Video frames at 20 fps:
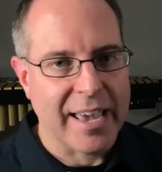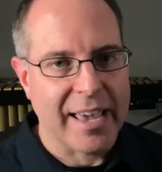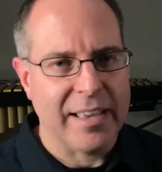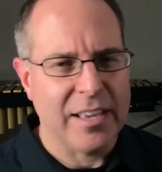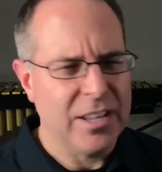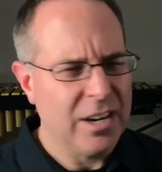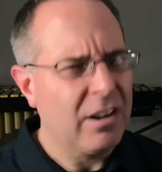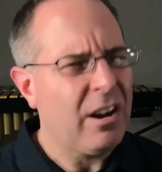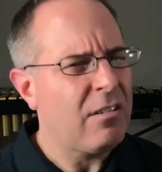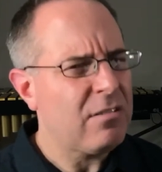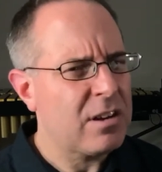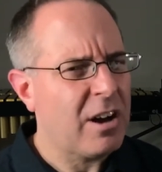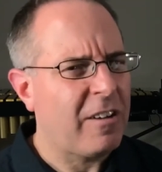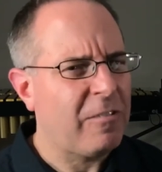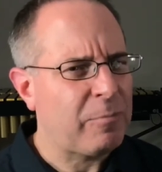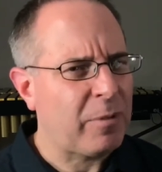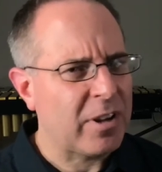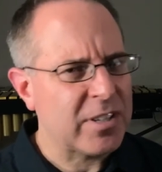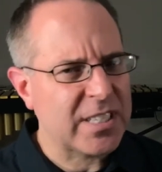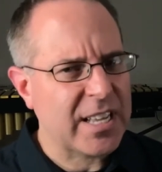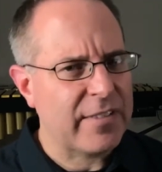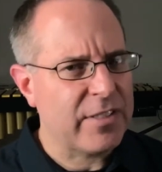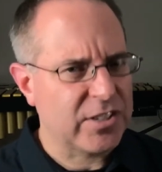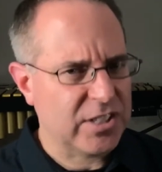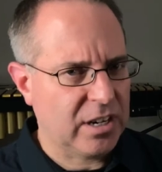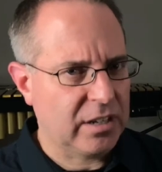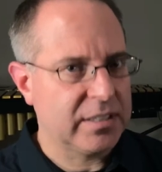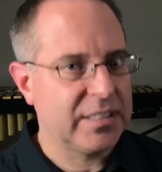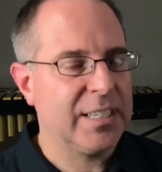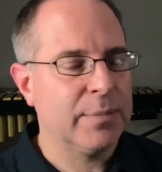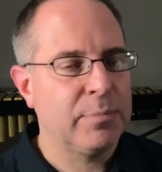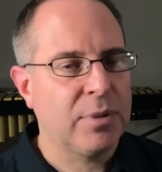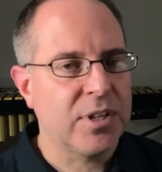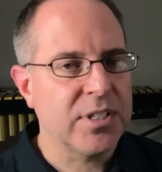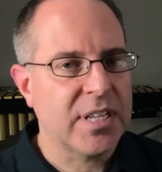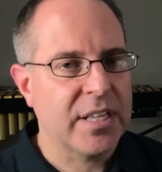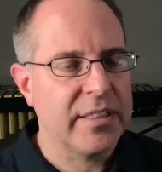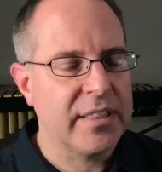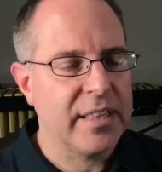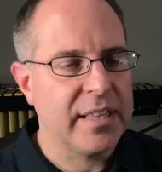You know how golf balls have those little dimples
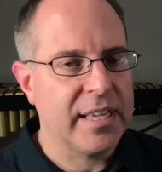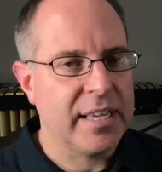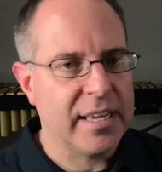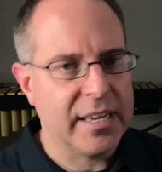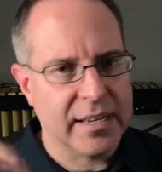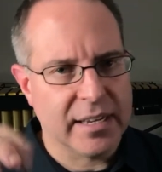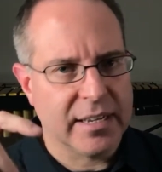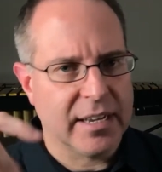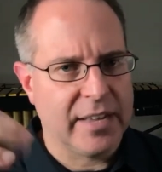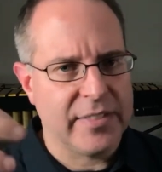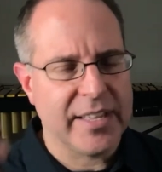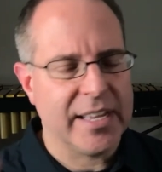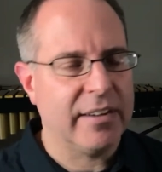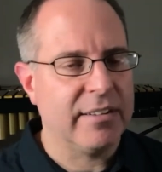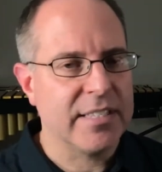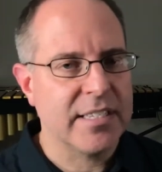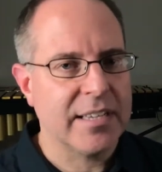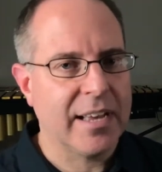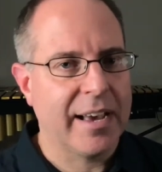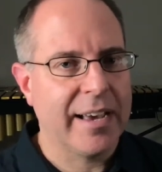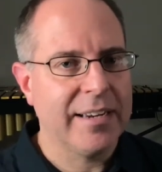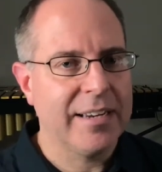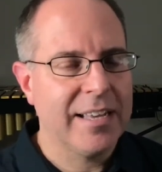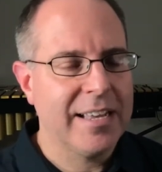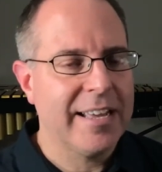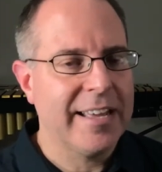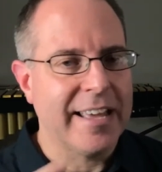on the outside?